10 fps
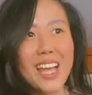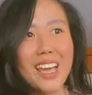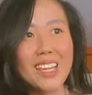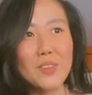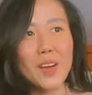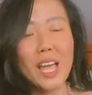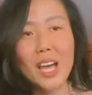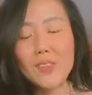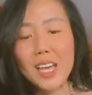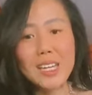and if I
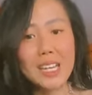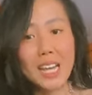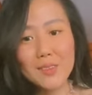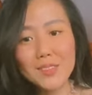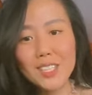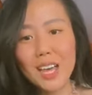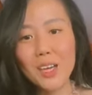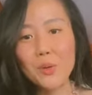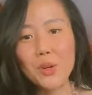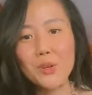have any left,
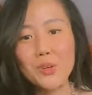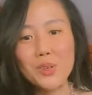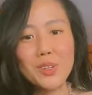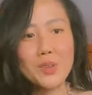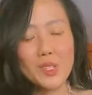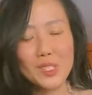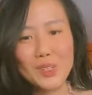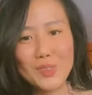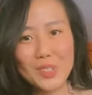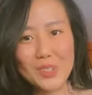I will
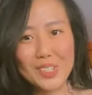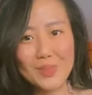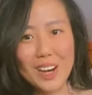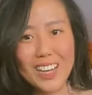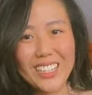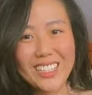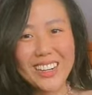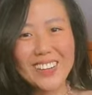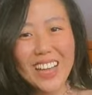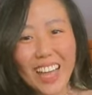reserve you a spot,
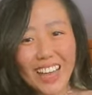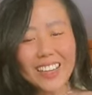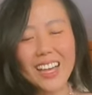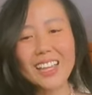okay?